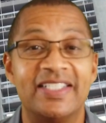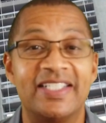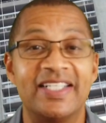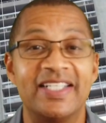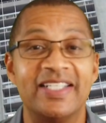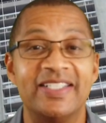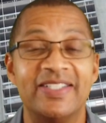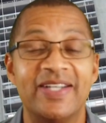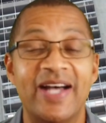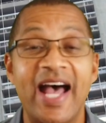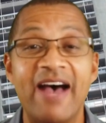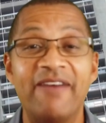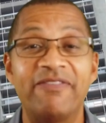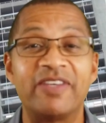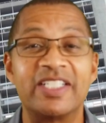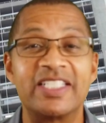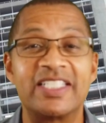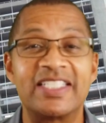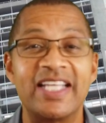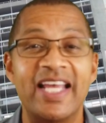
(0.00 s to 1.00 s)
to
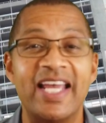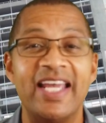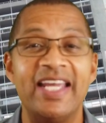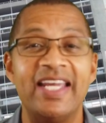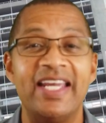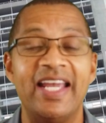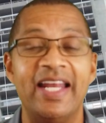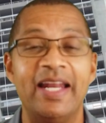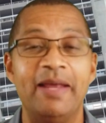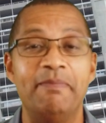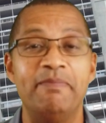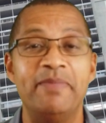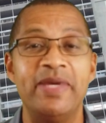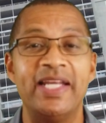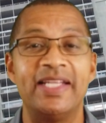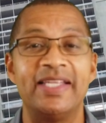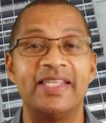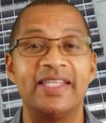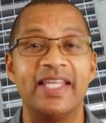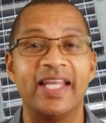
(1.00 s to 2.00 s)
have to say and
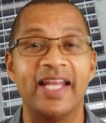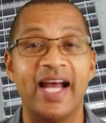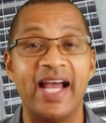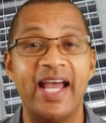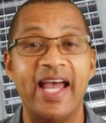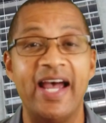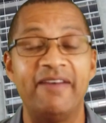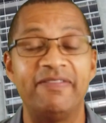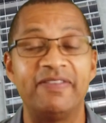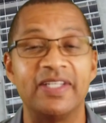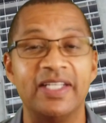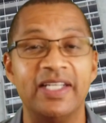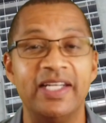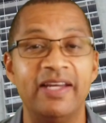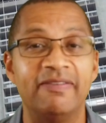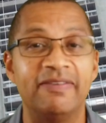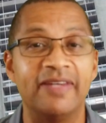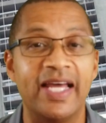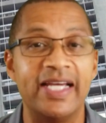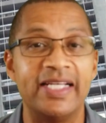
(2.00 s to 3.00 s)
admit that I have to
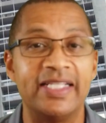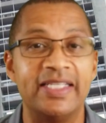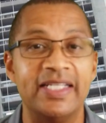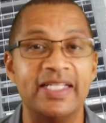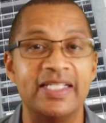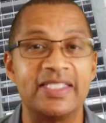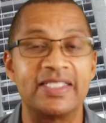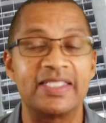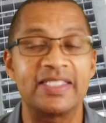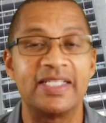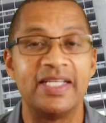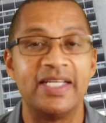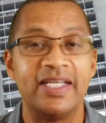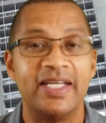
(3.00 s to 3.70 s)
live like this.